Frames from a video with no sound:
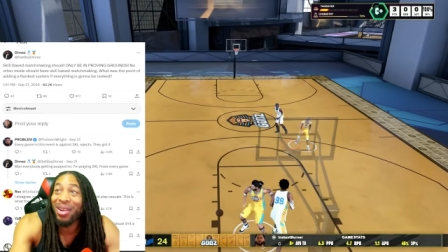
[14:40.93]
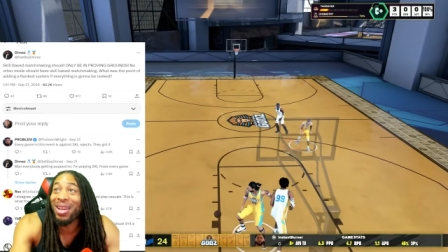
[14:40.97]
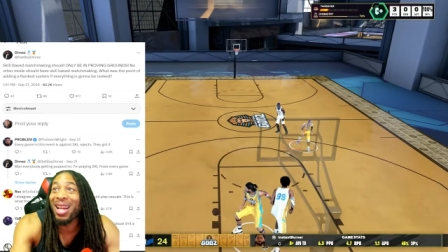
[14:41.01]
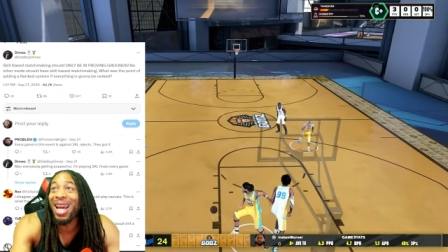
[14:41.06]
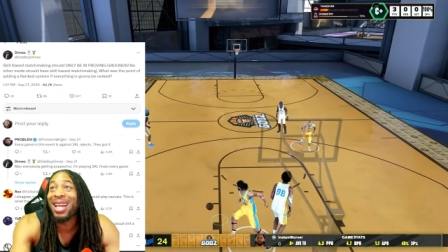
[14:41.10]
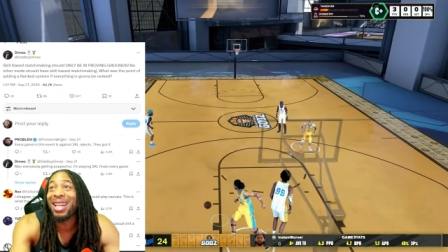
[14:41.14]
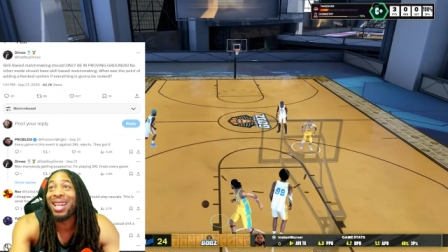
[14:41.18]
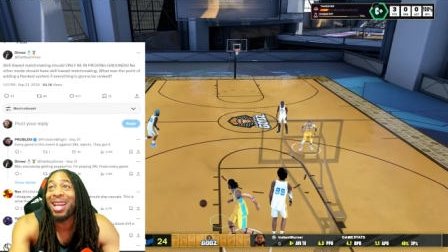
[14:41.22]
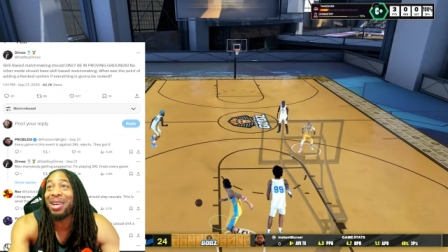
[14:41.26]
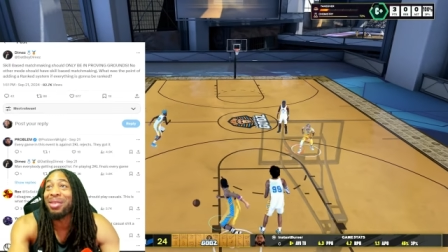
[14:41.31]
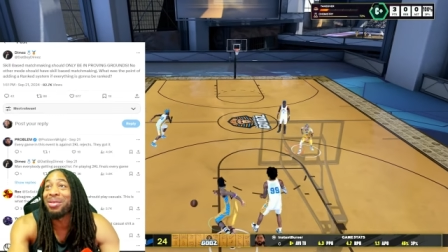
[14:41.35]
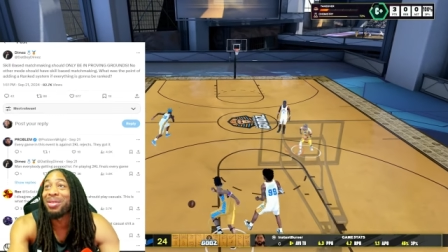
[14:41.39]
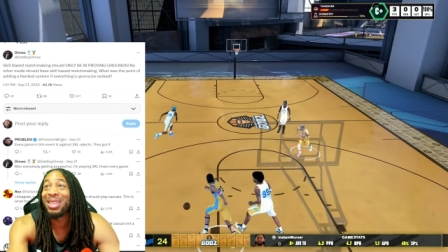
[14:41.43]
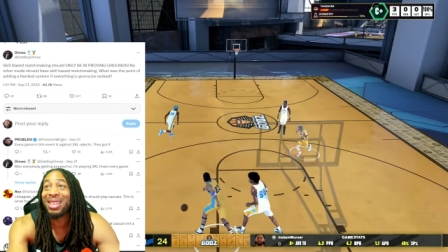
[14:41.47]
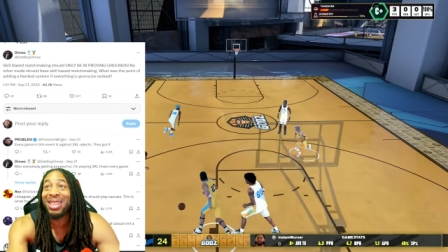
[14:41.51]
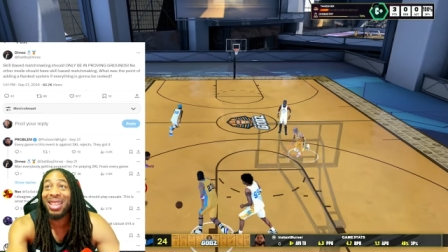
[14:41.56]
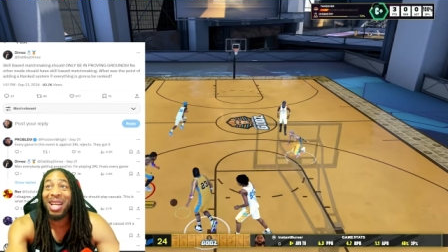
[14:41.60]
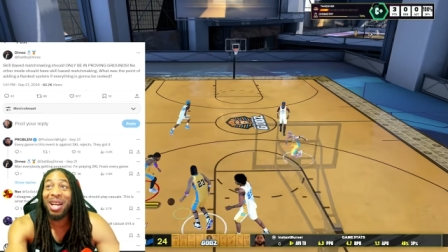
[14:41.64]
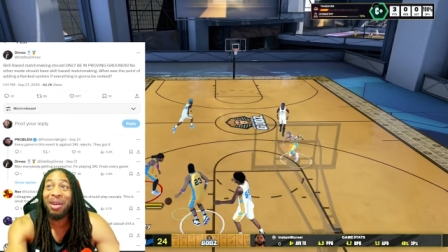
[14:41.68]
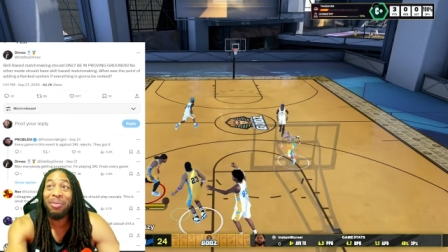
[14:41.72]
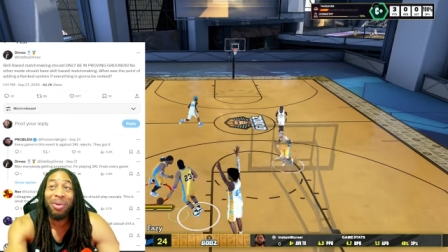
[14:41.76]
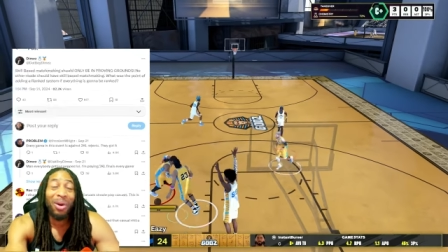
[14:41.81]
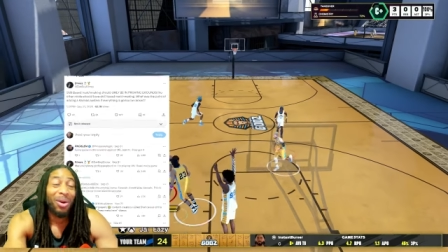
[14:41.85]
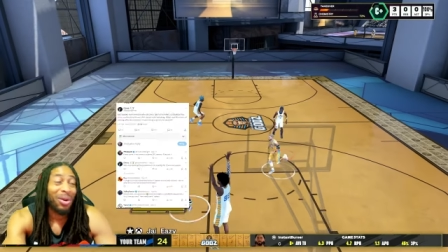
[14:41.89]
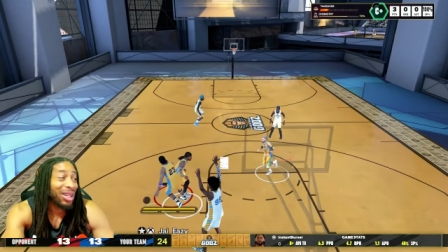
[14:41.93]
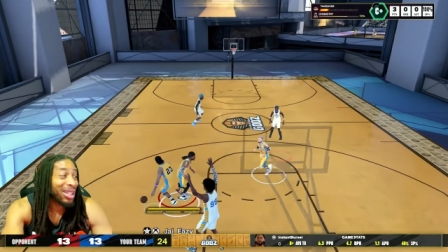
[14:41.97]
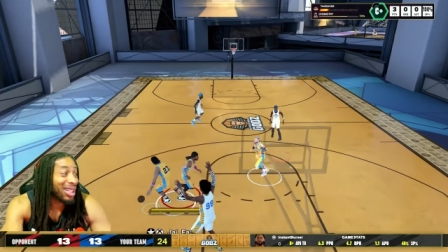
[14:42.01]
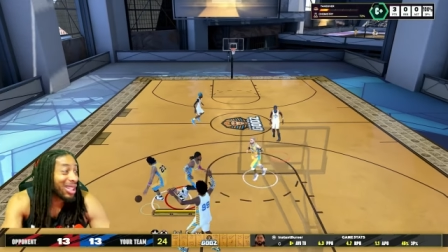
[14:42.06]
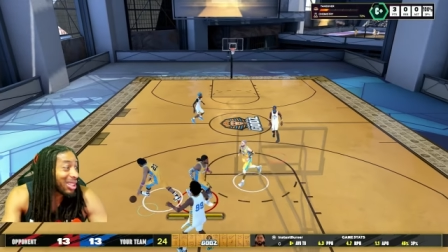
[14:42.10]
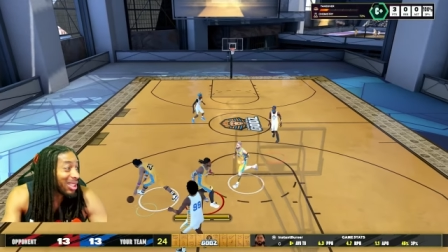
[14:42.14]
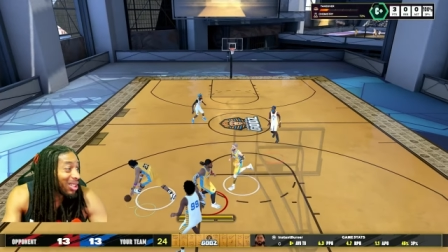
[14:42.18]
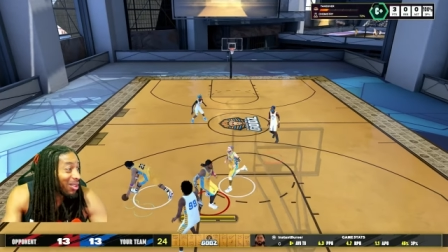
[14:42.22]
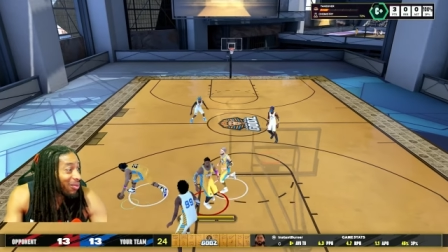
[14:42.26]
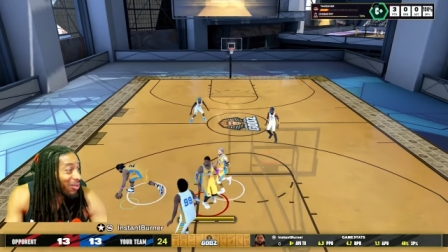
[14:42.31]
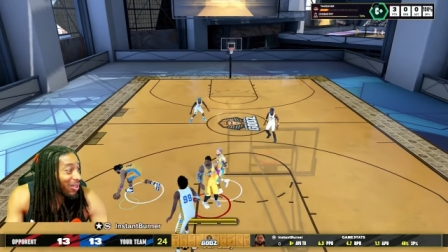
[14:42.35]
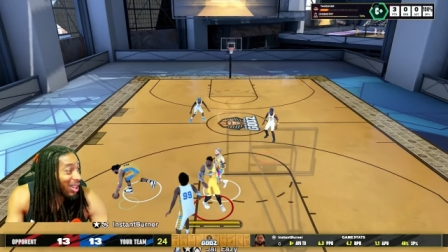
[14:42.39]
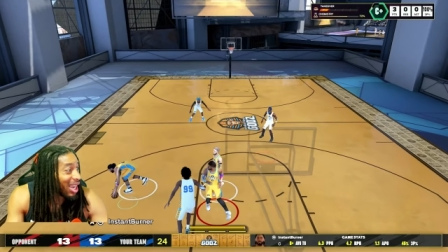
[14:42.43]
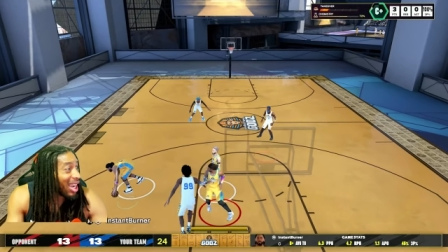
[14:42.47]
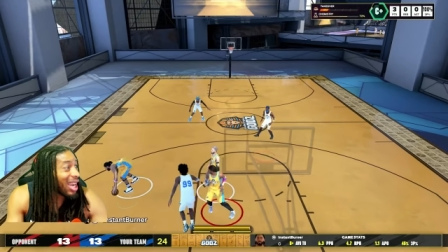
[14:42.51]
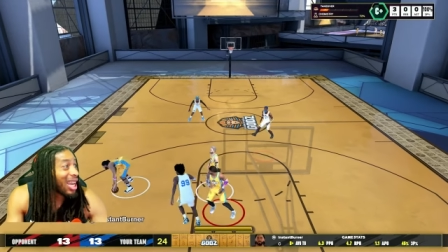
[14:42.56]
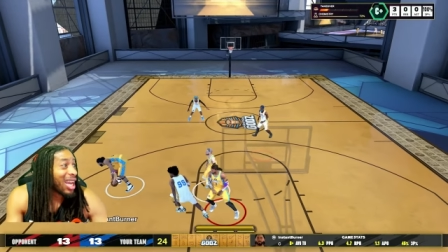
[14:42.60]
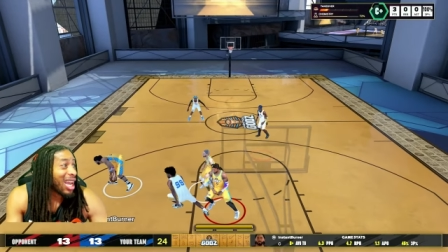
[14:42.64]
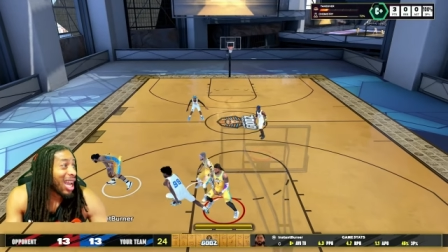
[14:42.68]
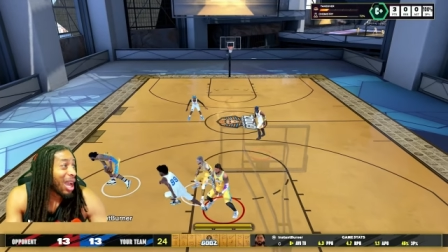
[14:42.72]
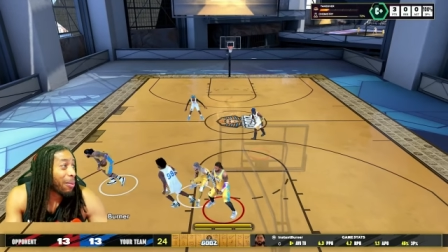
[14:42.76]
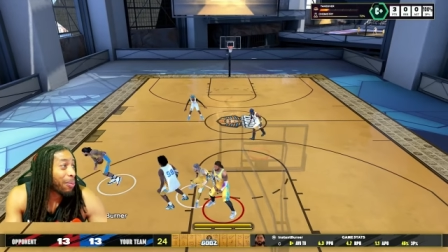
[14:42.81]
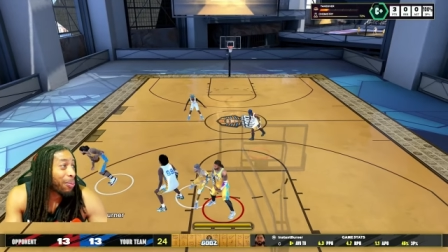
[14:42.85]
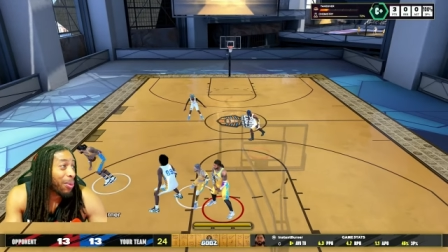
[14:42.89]
Like, like we said, bro, in this event,
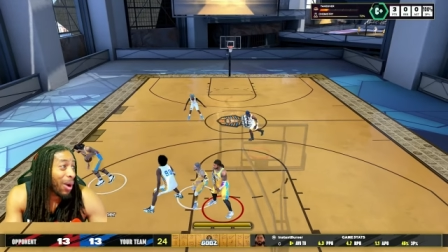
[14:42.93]
and